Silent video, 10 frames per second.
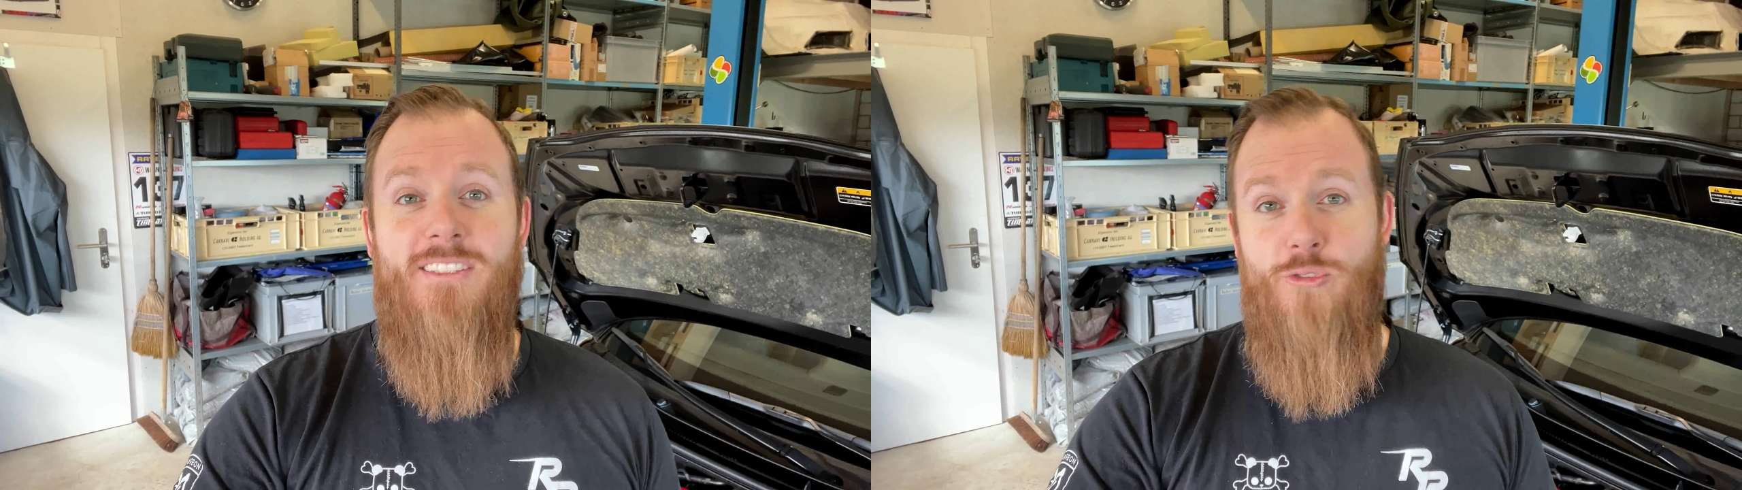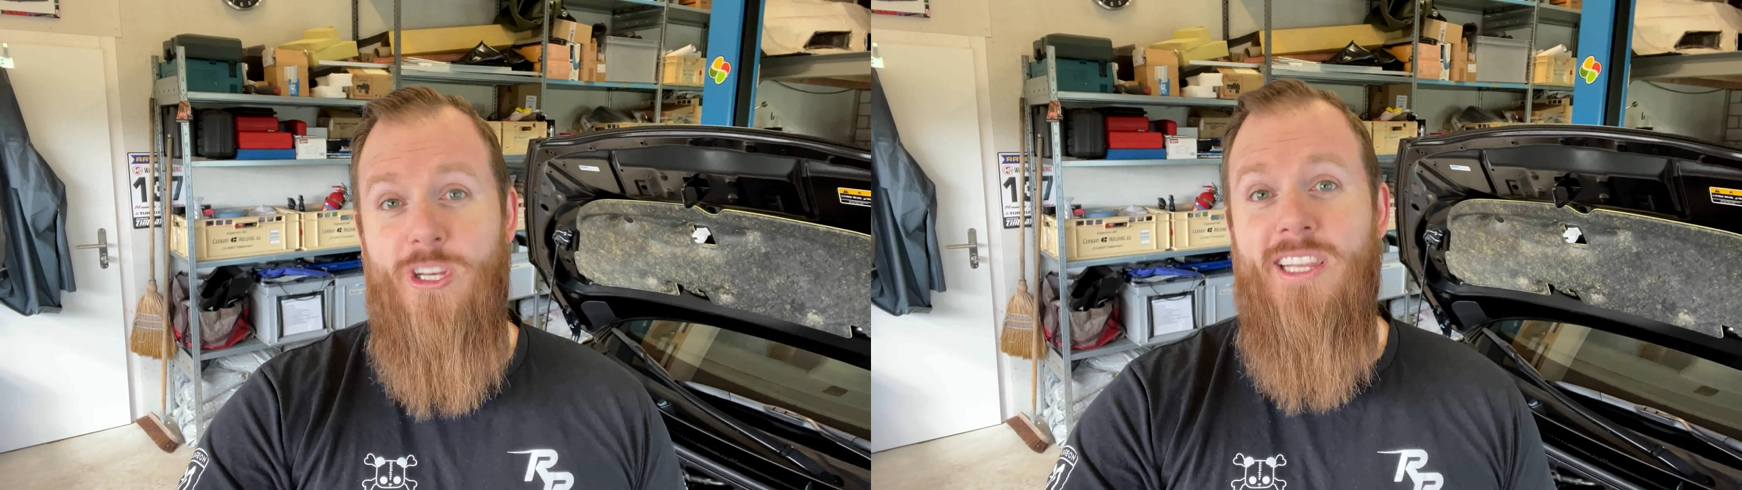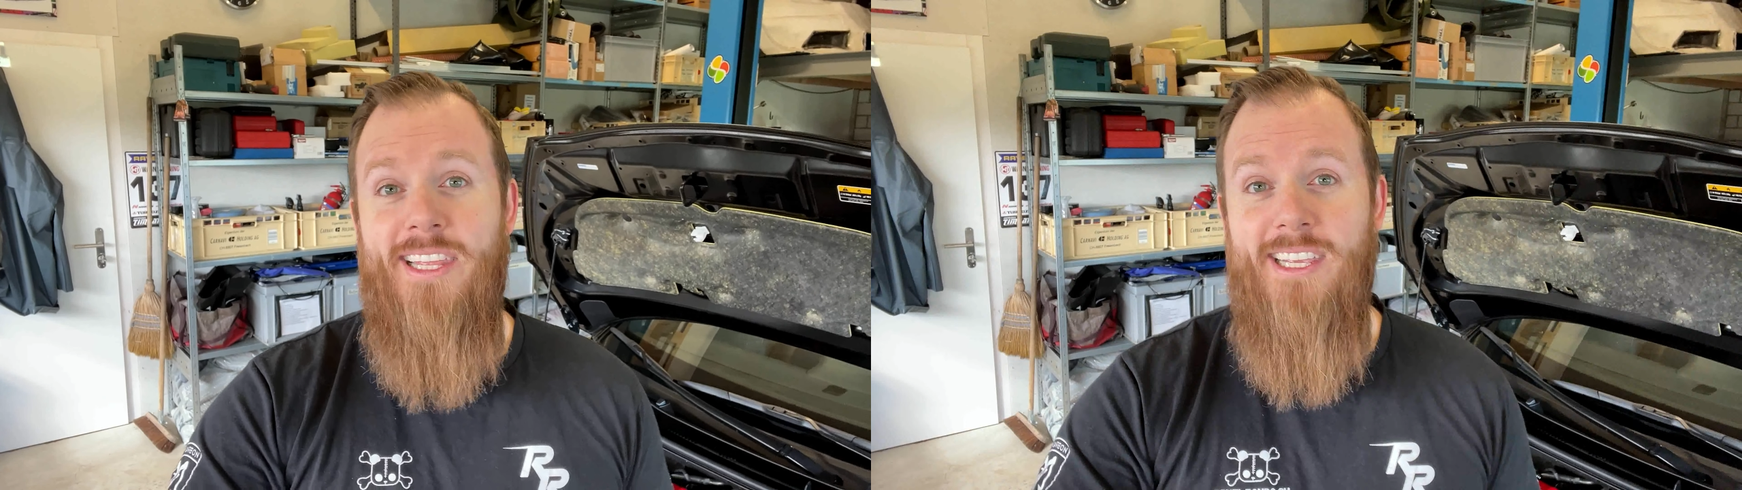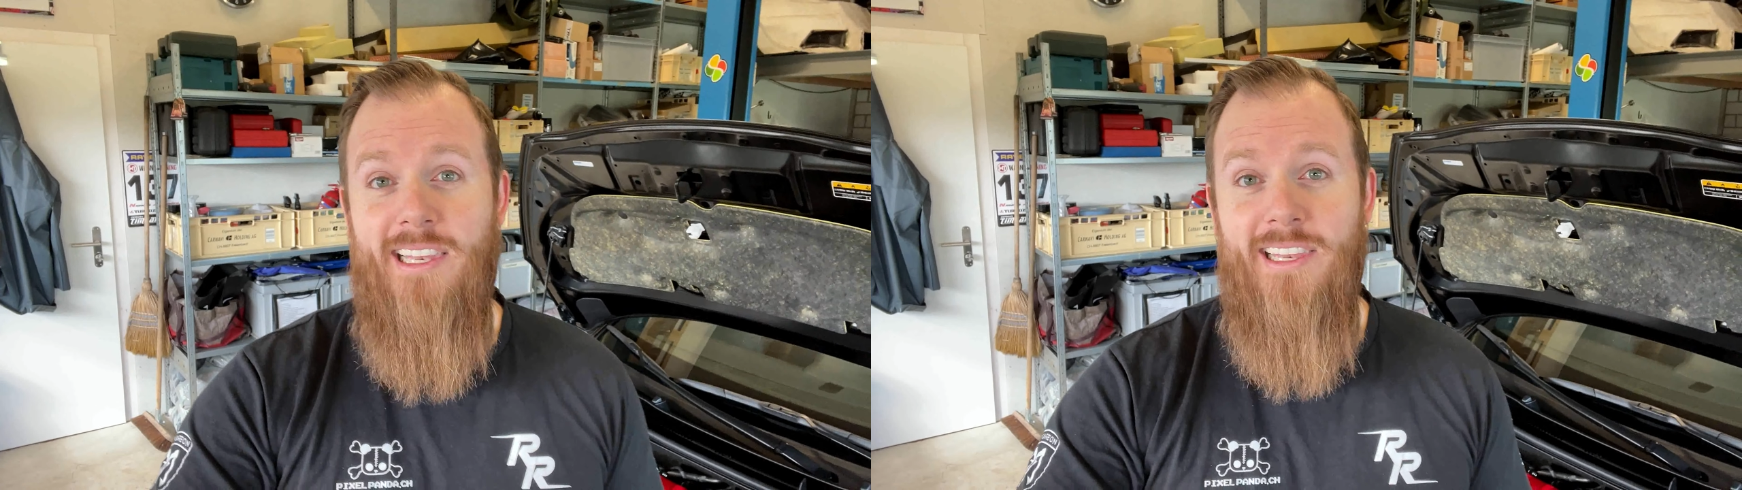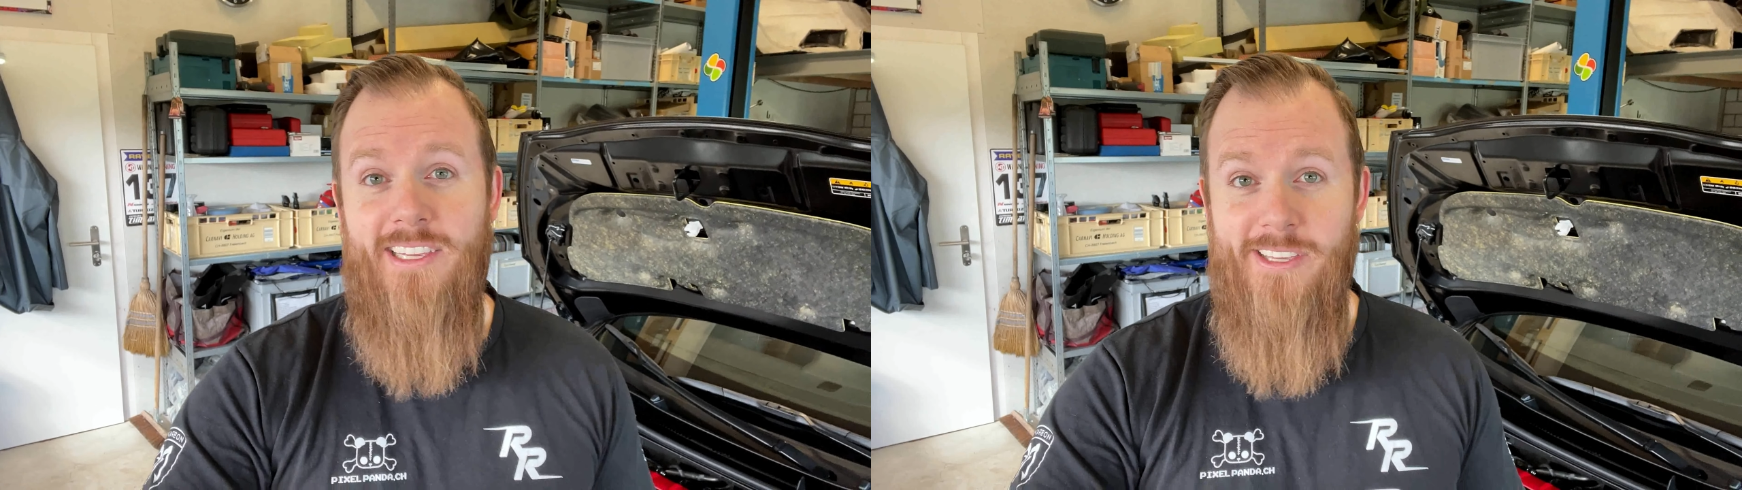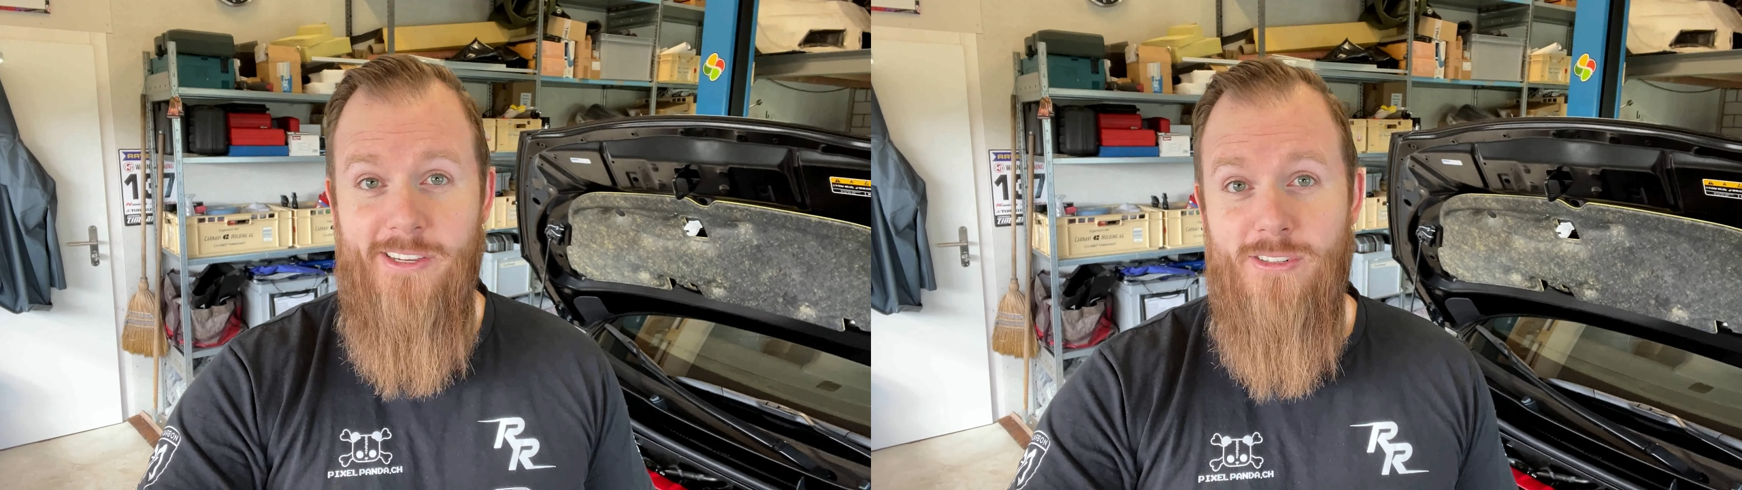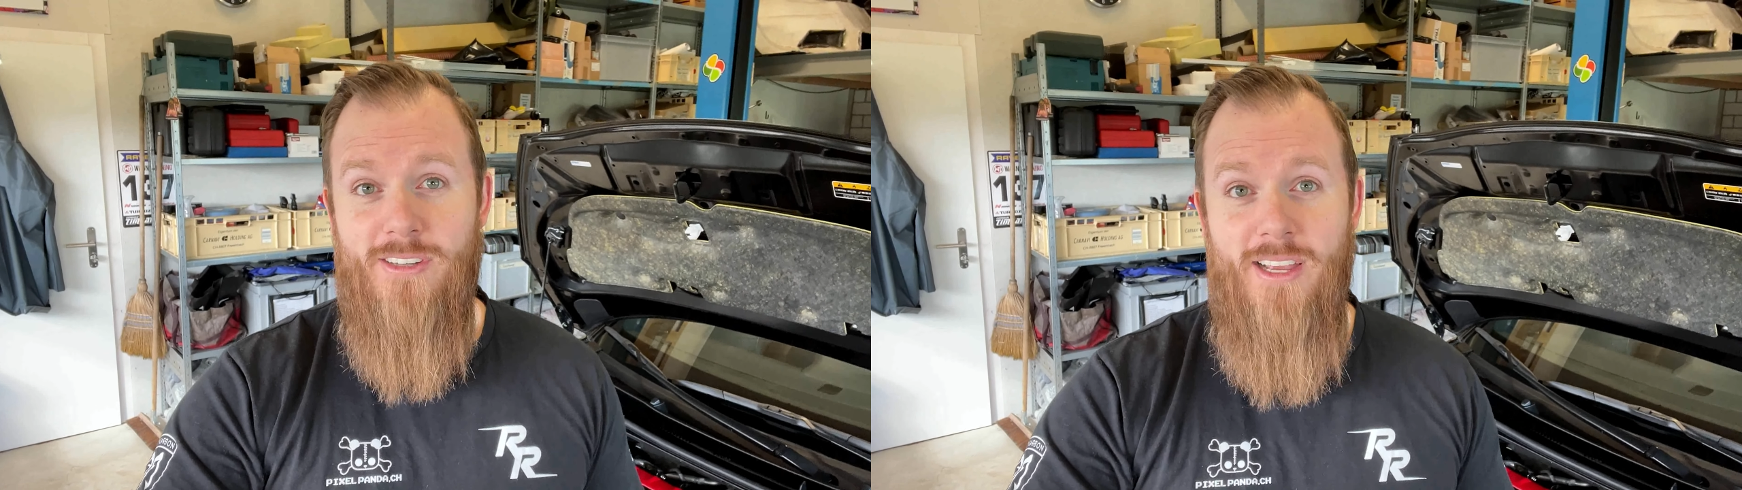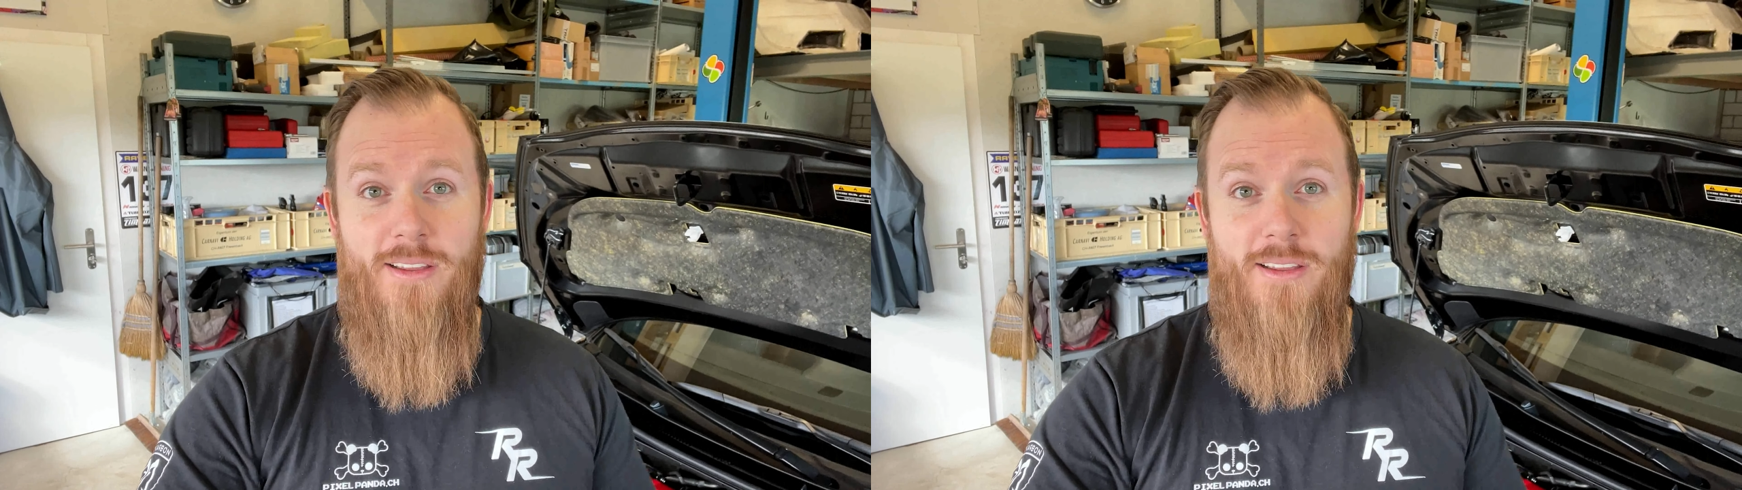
street legal here